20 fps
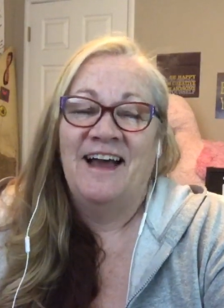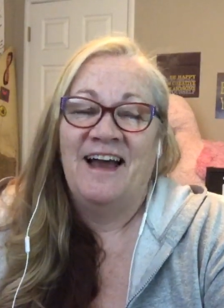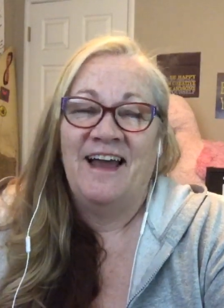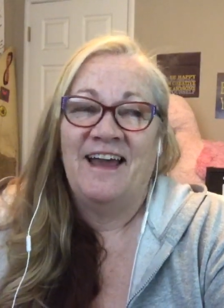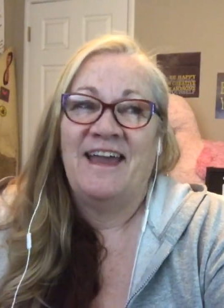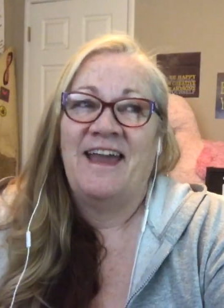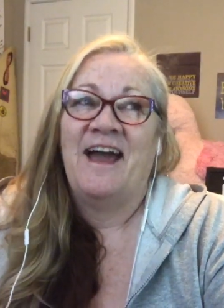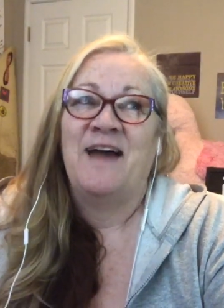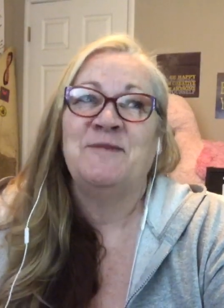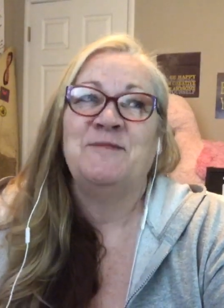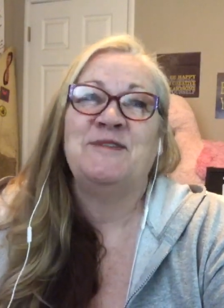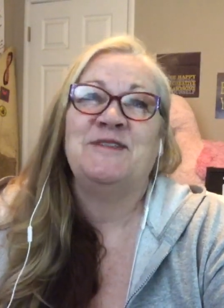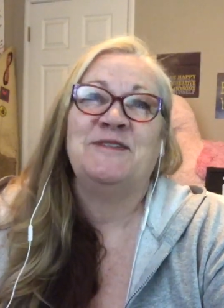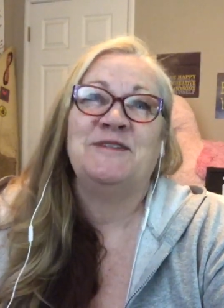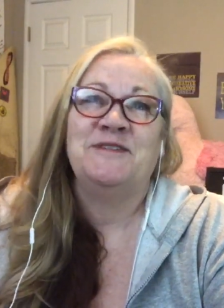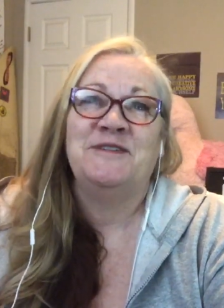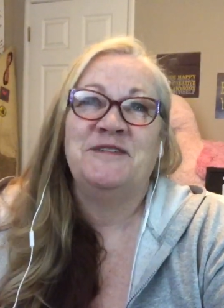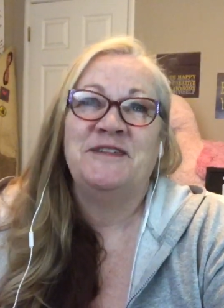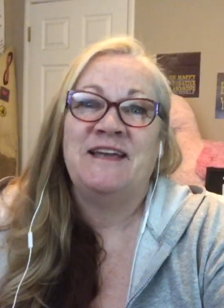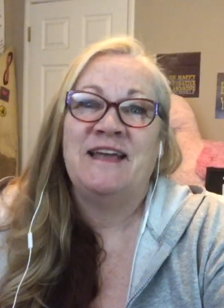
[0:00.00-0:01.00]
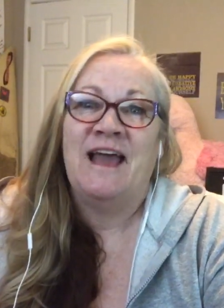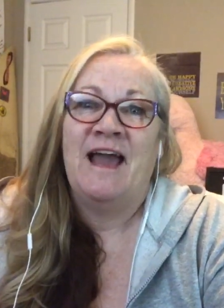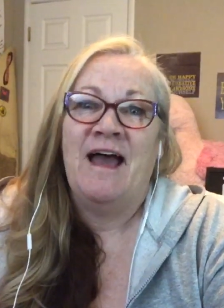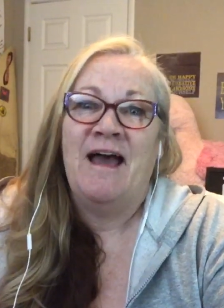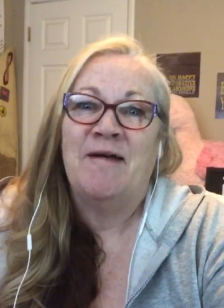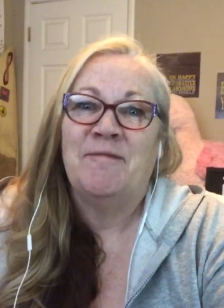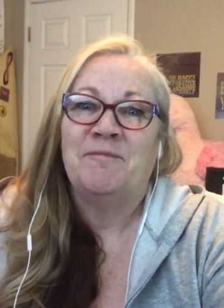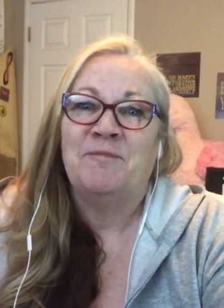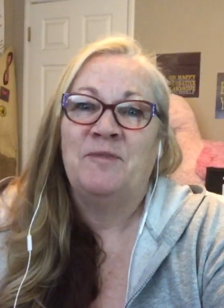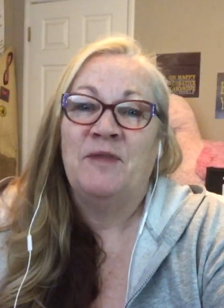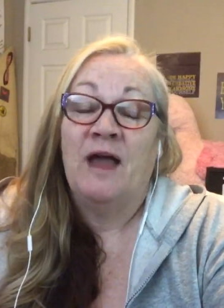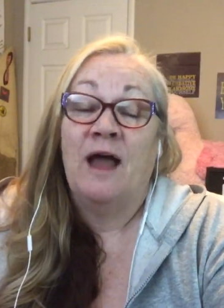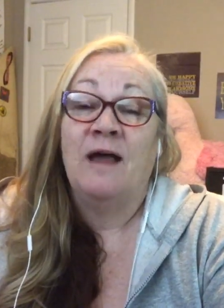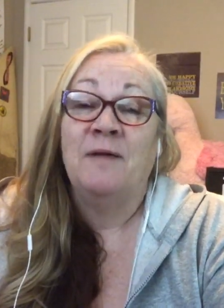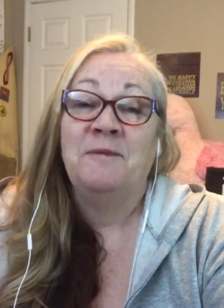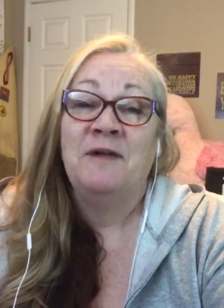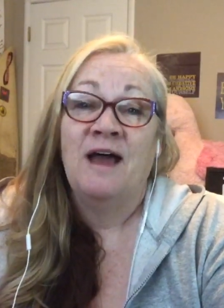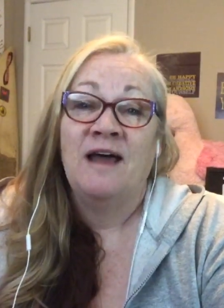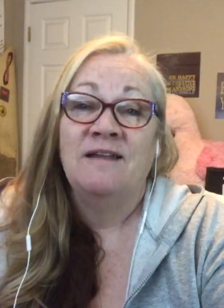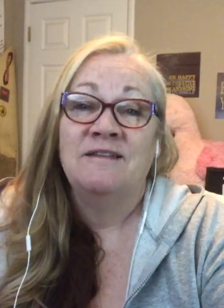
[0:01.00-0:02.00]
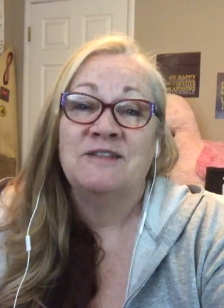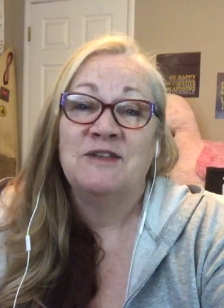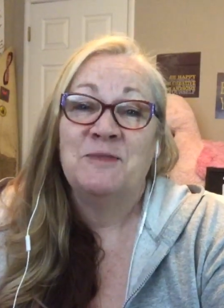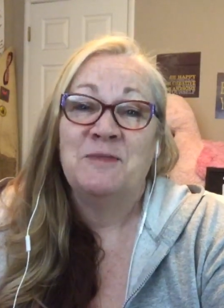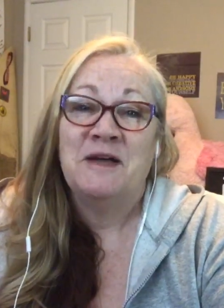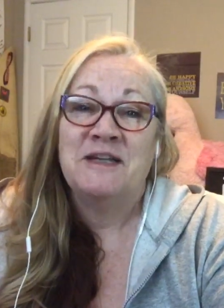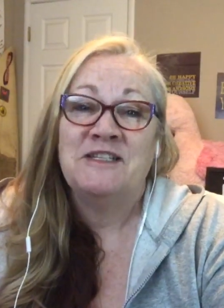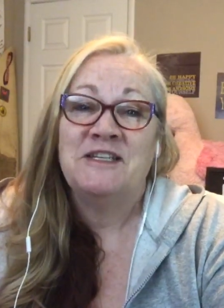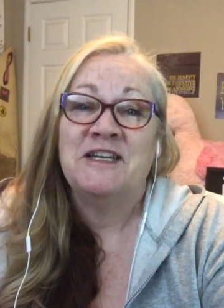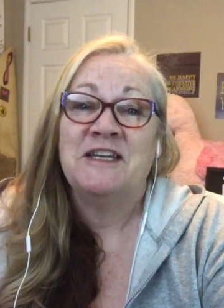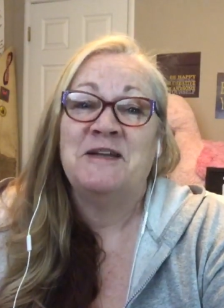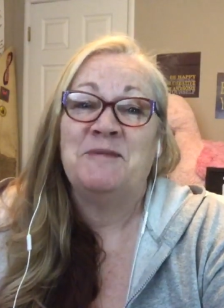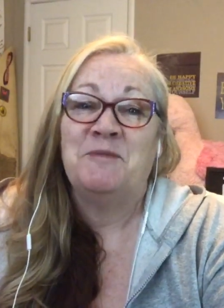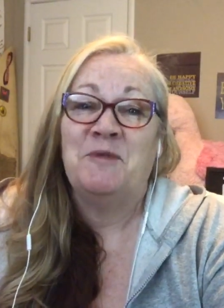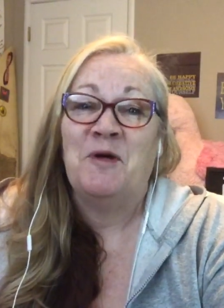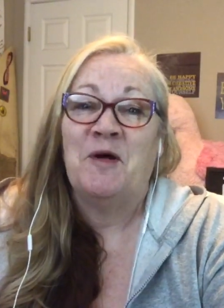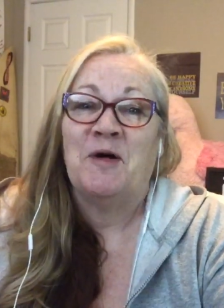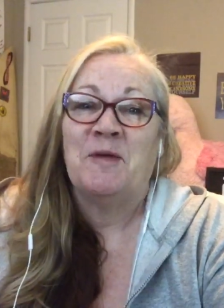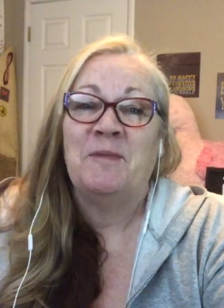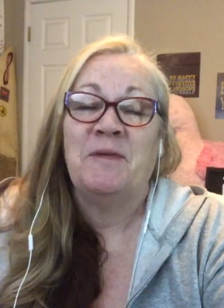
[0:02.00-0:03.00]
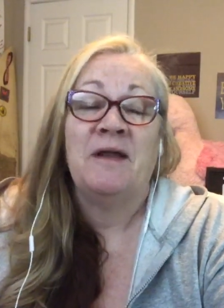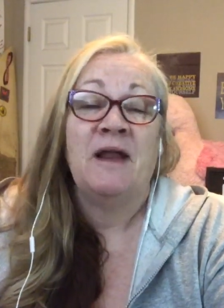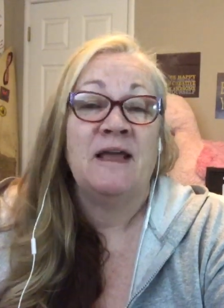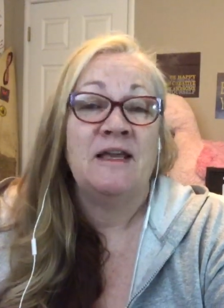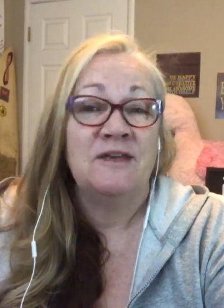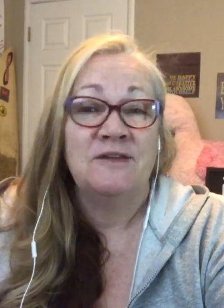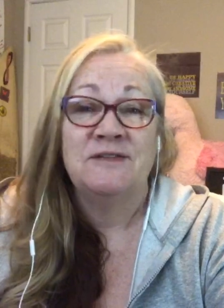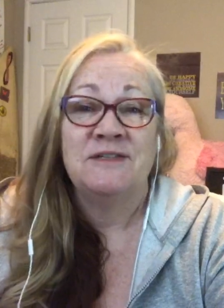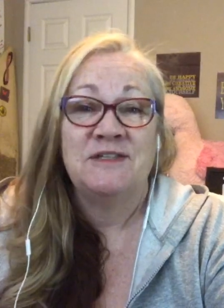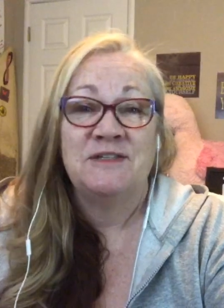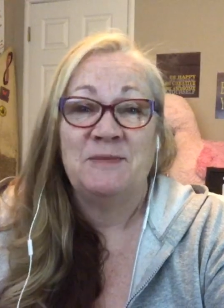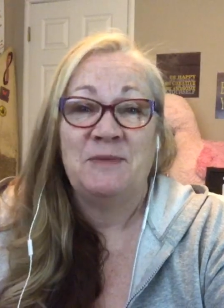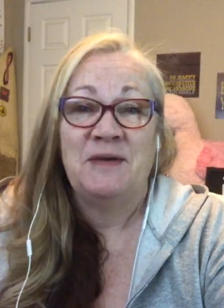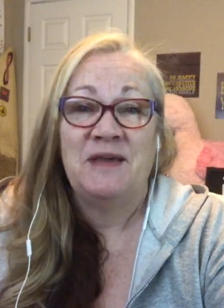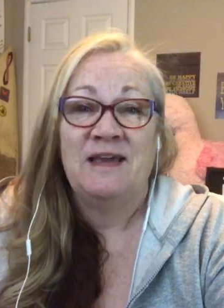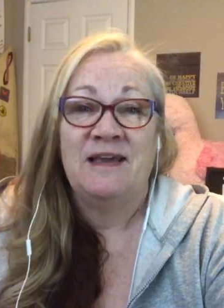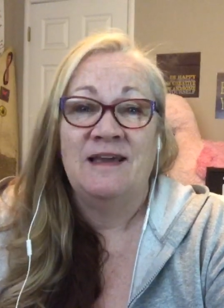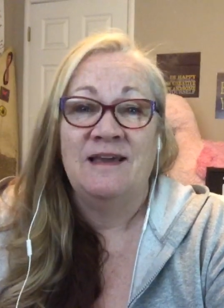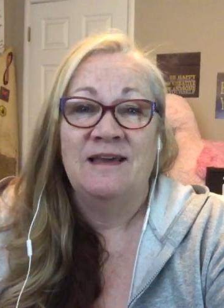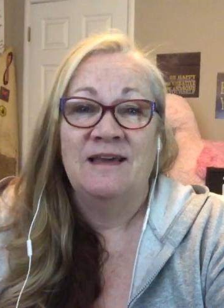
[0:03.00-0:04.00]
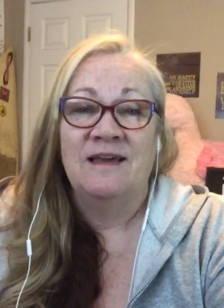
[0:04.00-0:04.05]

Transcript: I absolutely am. I'm not so much anymore, but I used to be.